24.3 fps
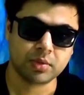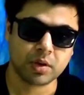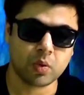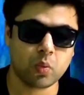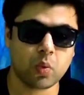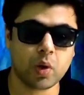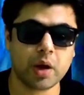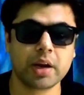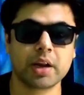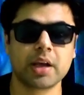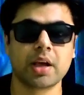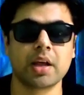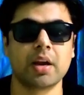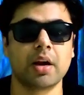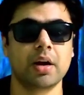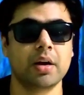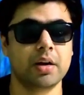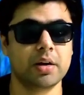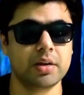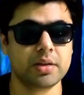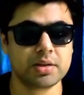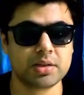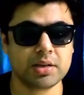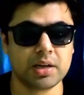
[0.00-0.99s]
one can
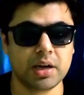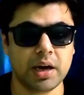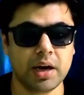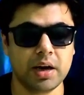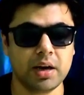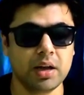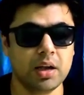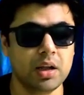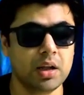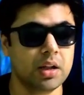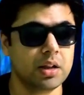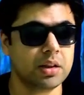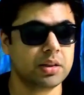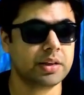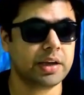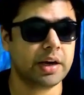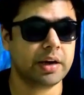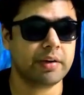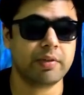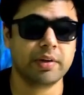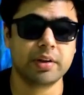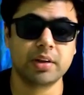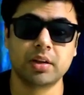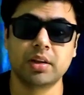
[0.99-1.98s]
understand
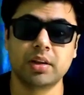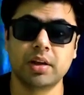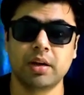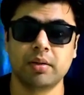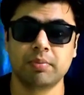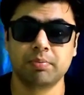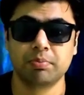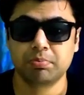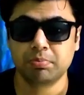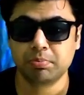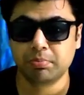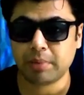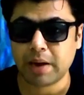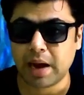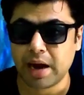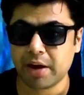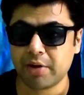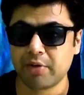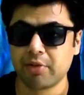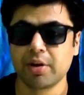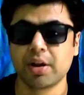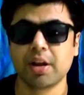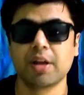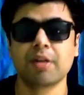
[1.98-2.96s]
that whether the
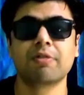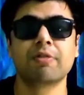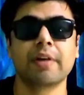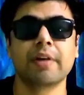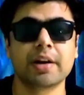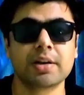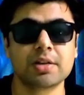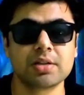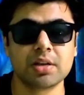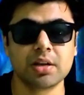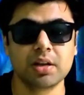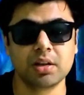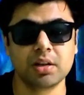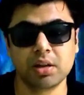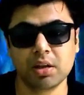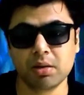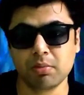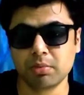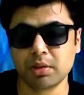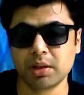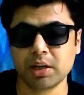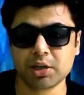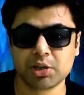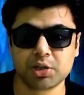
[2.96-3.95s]
planetary effects in the
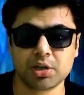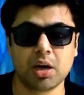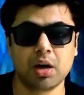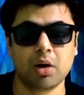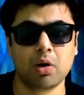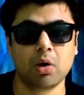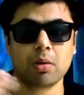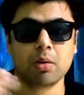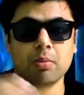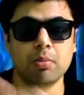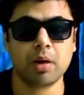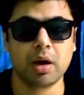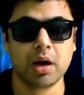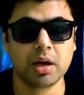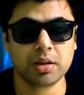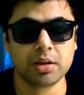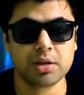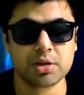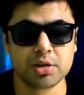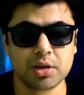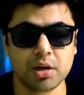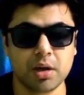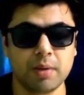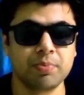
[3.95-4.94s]
Dasha or
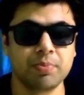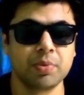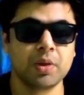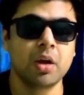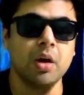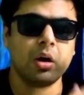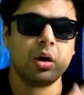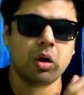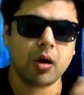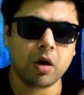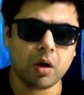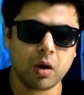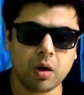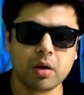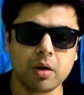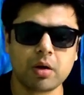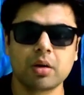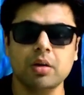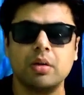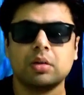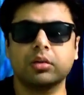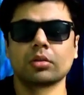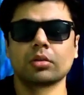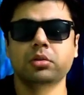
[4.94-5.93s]
Mahadasha
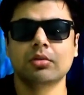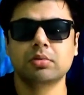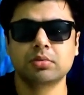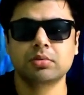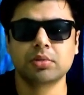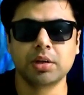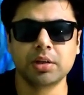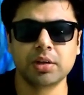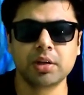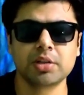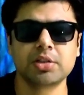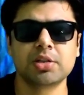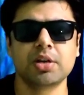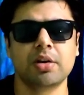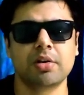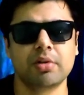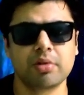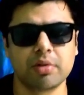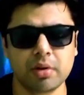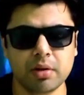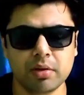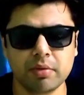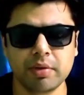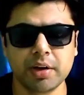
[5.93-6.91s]
or in a
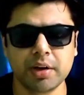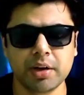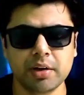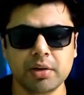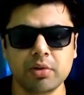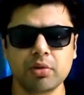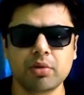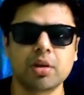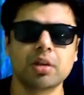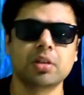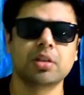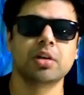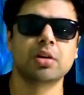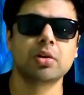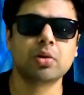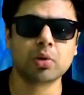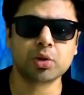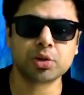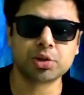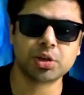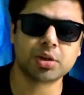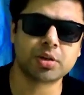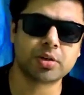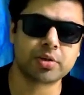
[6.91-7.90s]
general way during the
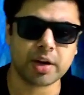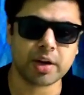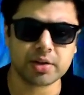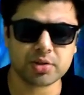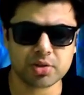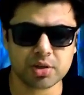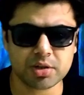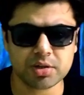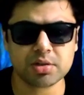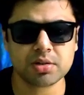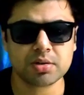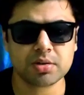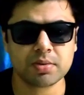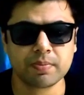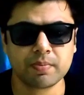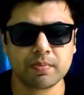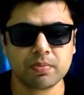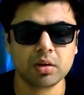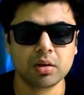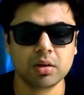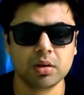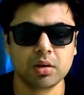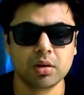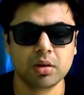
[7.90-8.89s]
Gochar transits
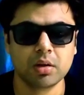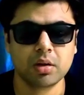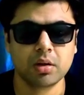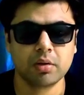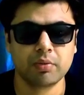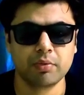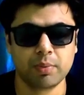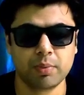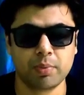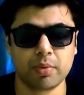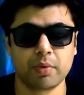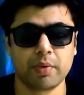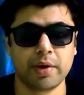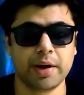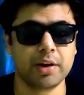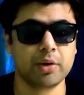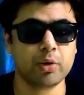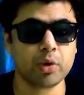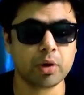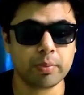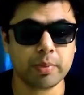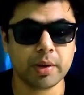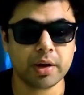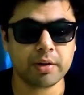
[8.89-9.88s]
will provide
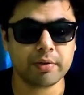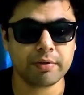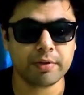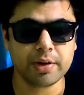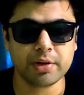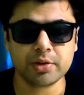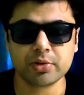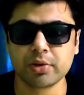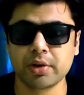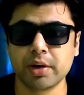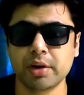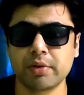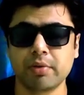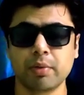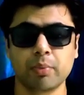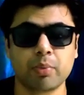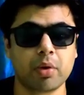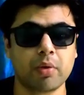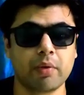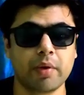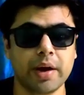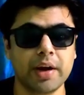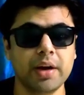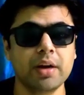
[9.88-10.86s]
good benefits or it will
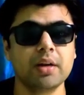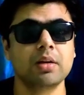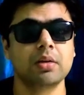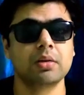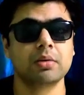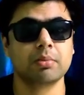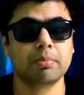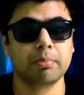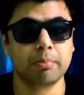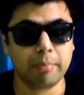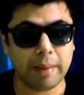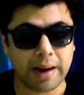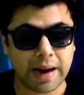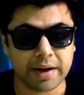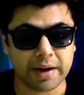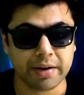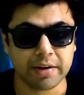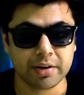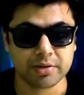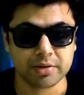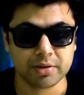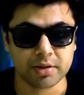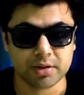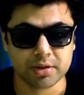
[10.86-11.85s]
provide bad
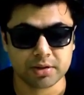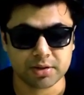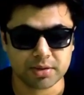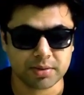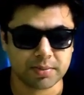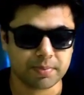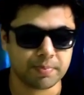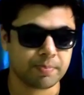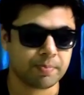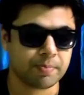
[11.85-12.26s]
results.